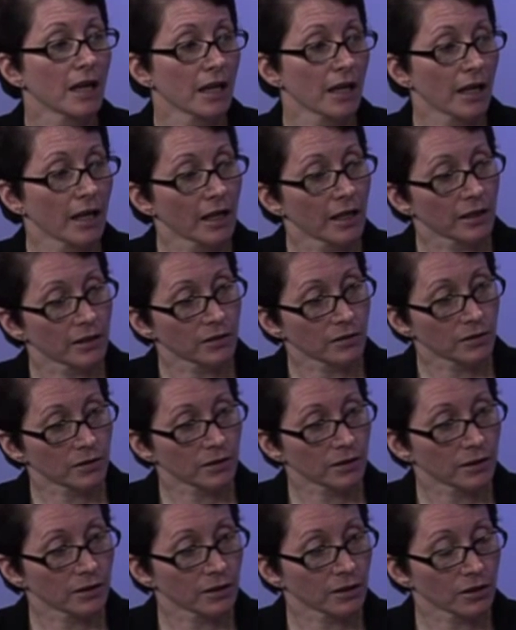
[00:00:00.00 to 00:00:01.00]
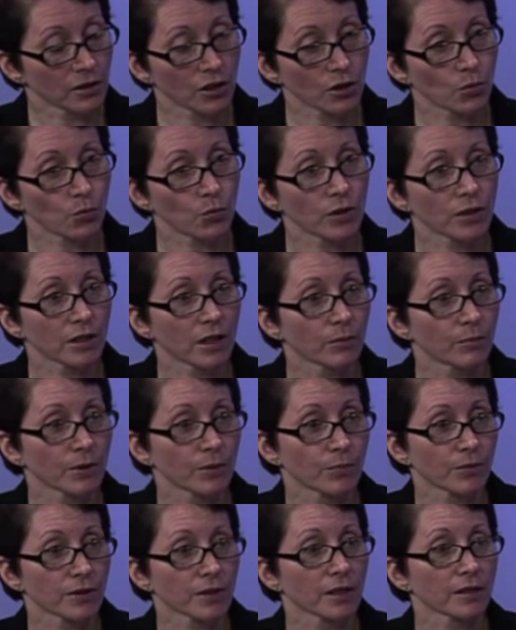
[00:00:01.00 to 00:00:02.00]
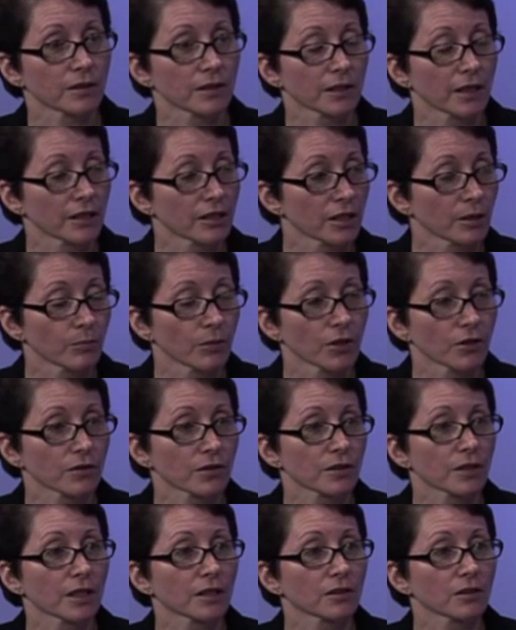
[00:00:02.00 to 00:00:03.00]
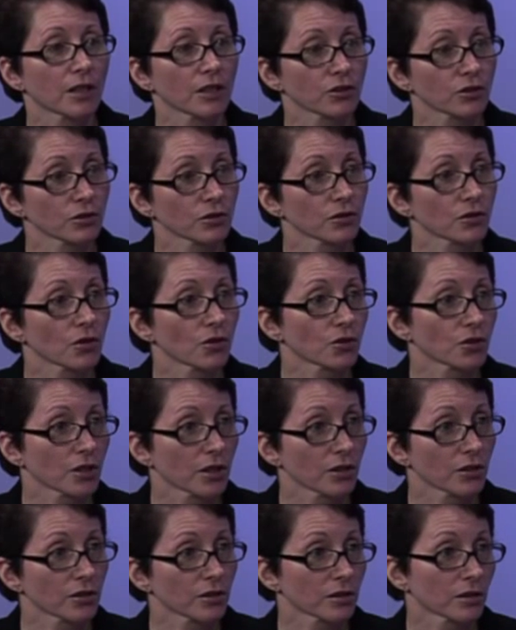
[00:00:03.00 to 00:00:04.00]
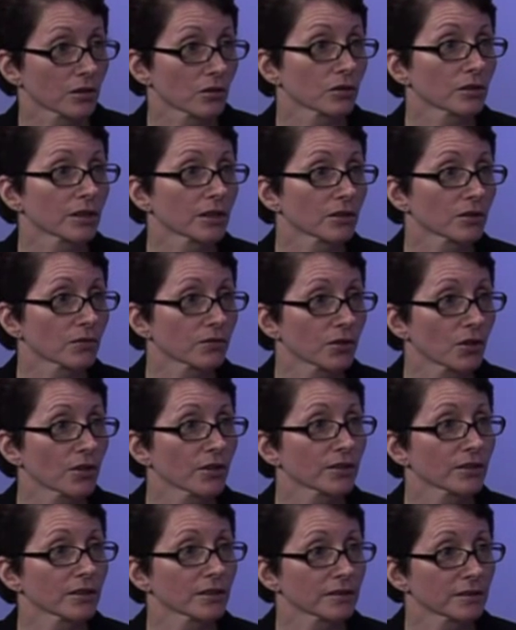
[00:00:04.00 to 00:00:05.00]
And in another week, I'll be presenting at the American Psychological Association in Orlando, Florida.